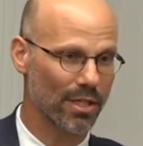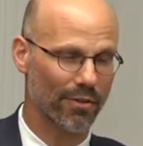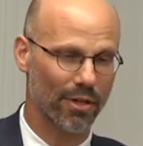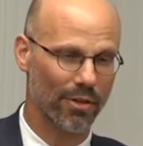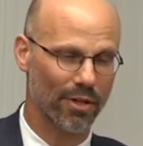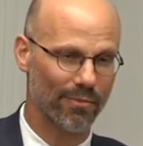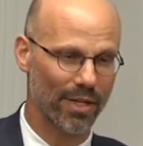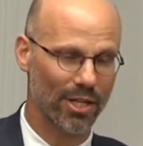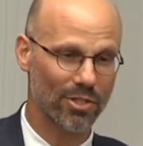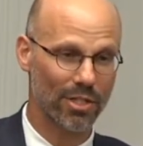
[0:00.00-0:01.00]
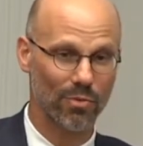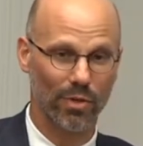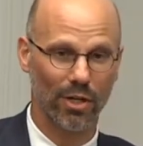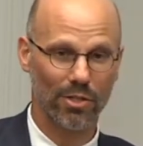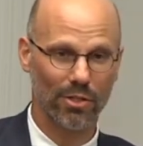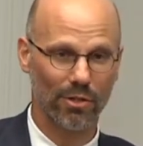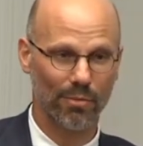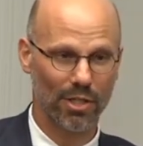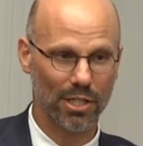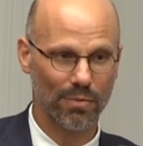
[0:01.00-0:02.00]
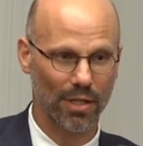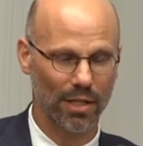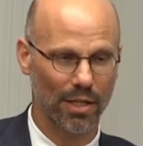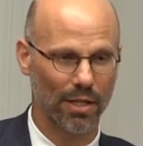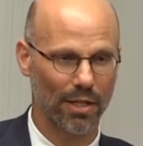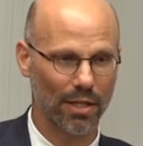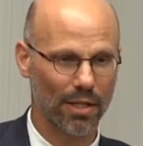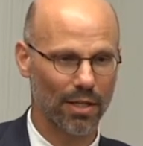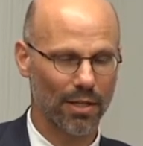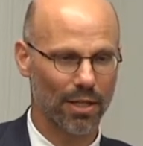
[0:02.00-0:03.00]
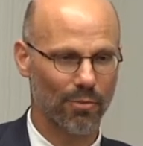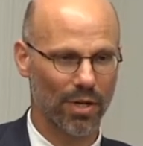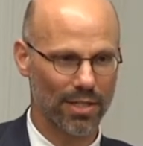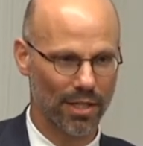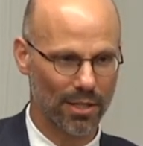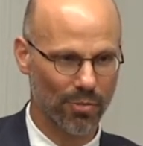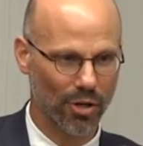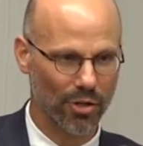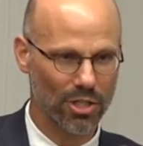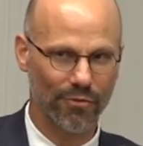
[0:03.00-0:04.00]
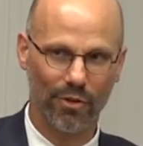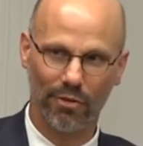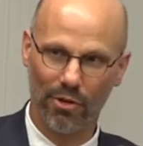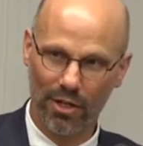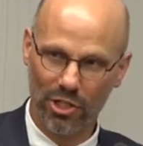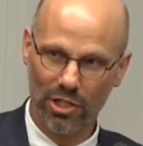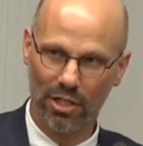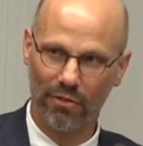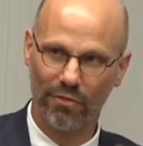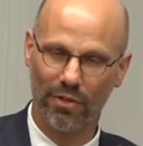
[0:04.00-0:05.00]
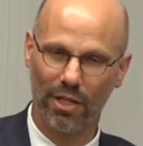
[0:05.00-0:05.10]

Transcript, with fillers: other government agencies. We also are a participant in the president's Partnership for Growth initiative.